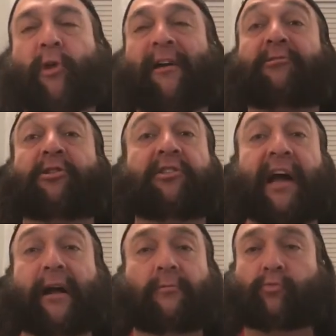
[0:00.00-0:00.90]
As a
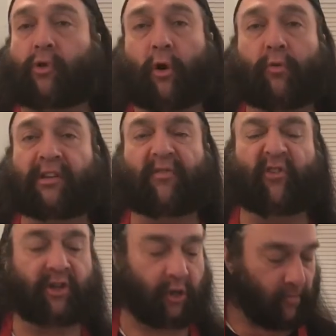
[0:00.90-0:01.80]
snack or with the
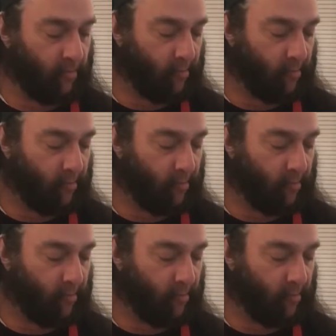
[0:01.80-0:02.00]
fish.